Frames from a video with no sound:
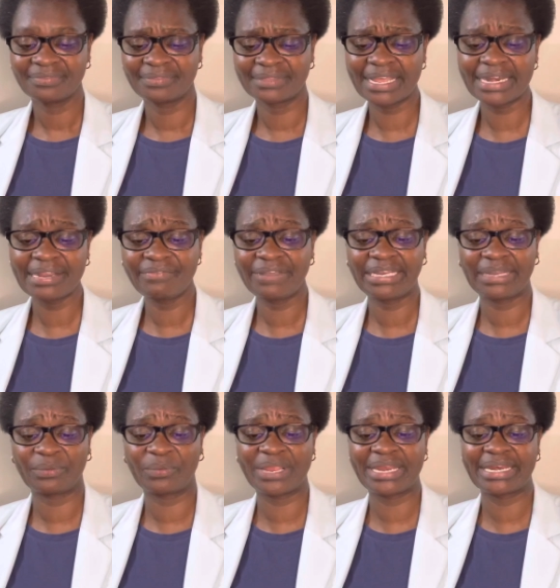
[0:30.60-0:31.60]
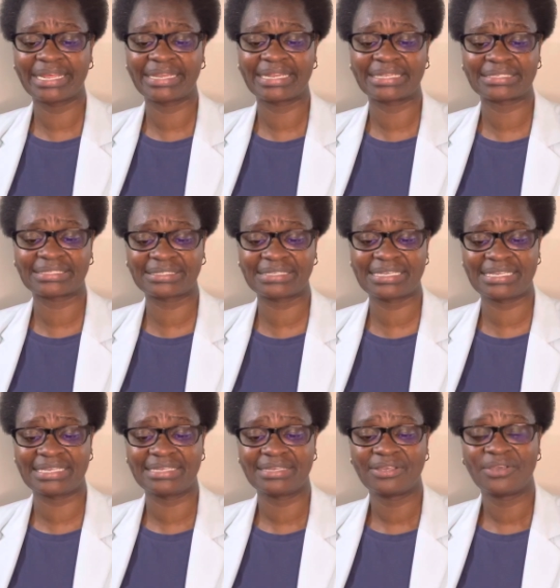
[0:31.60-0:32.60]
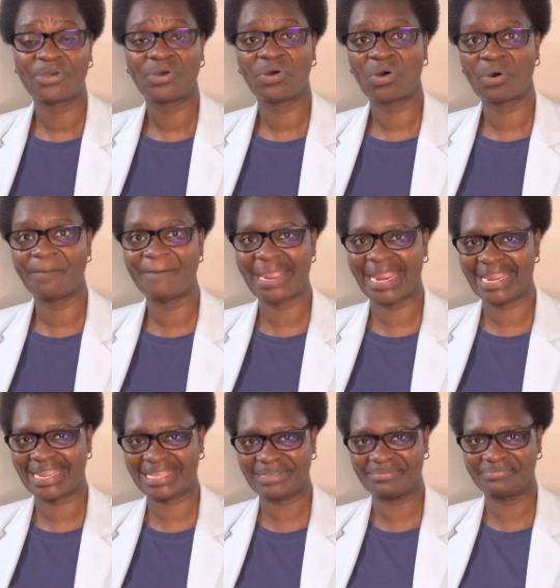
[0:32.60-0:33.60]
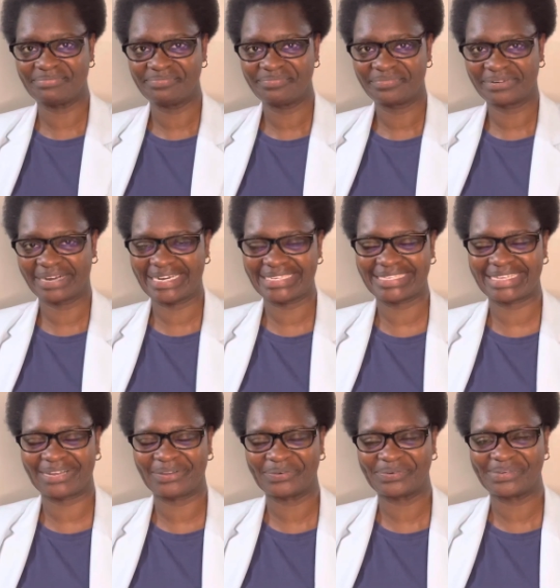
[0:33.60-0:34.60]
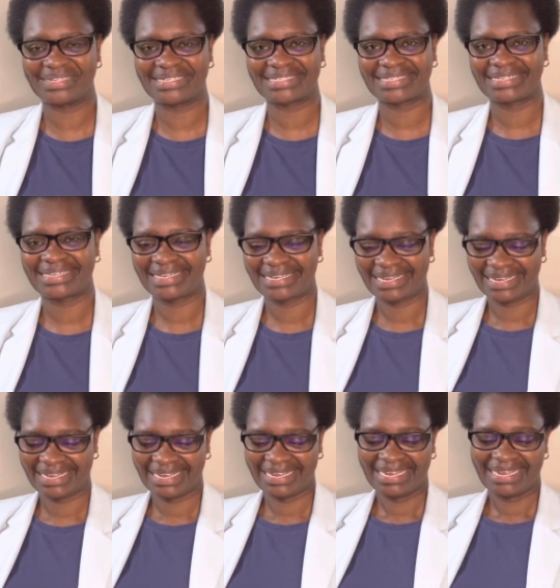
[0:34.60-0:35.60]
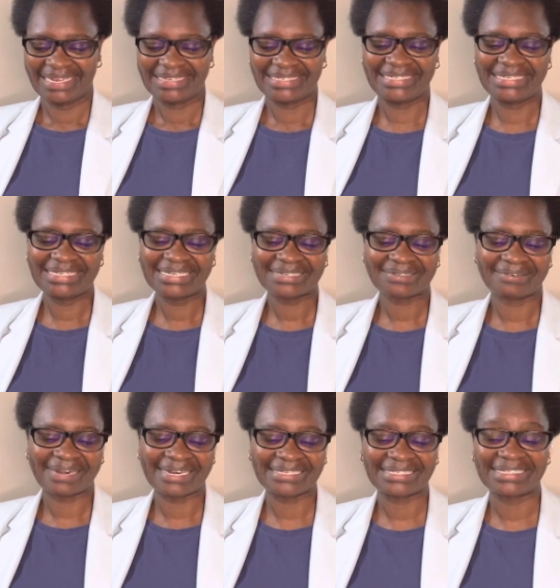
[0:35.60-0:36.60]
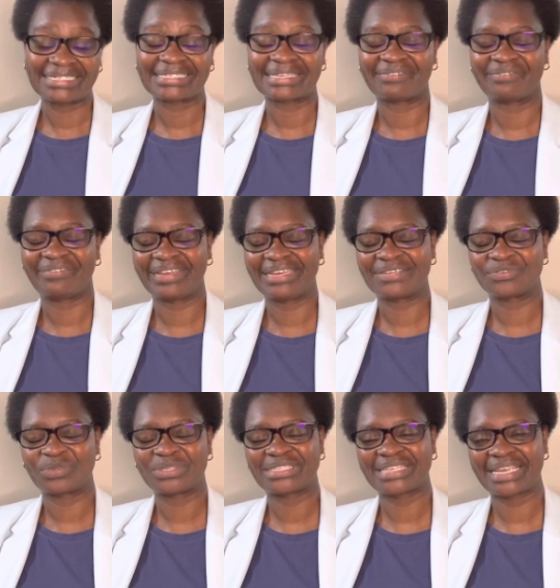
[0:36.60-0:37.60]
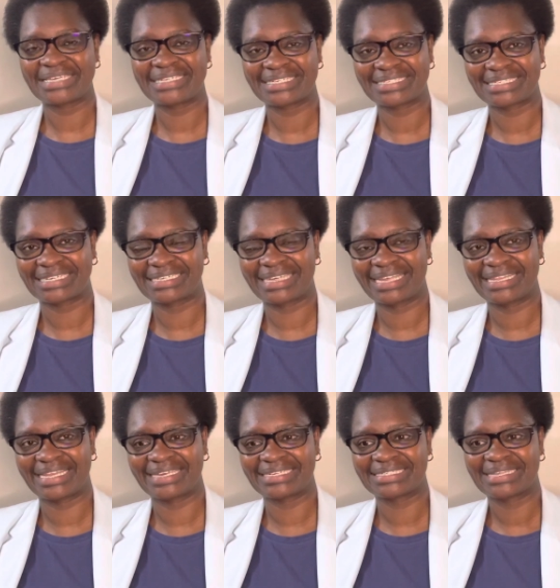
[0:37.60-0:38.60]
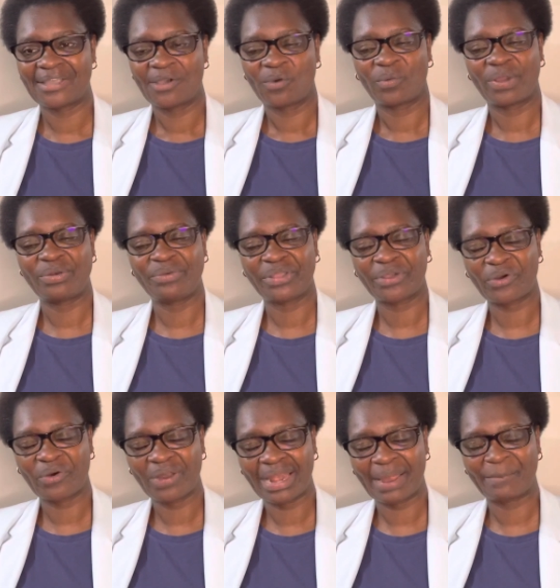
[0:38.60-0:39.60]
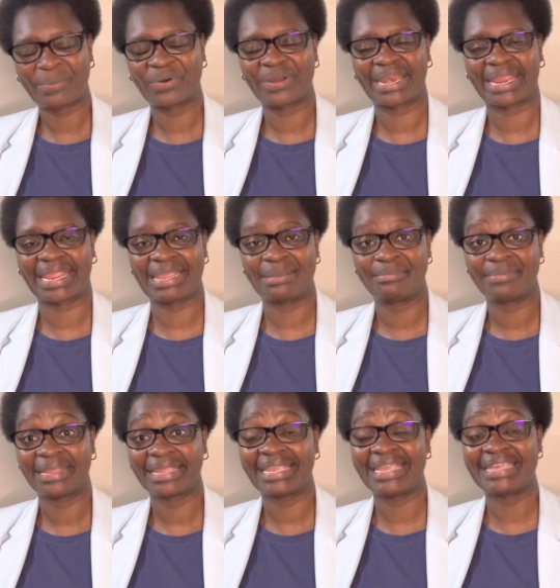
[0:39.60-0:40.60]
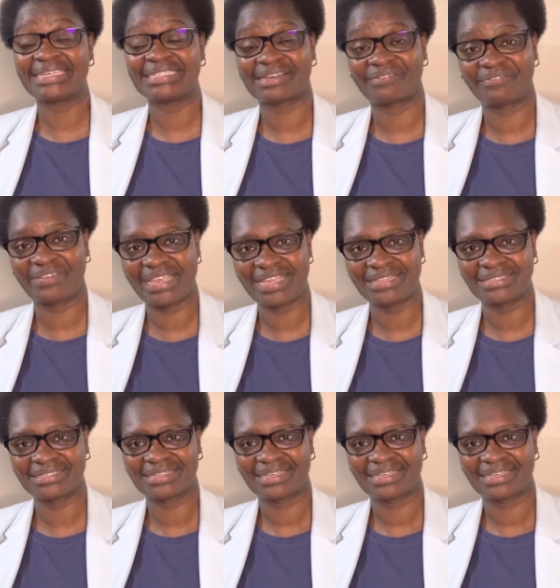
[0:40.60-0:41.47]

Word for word: that even the wind and the sea obey him. Praise the Lord. Jesus Christ intervened. We said yesterday that when we call upon him, he intervenes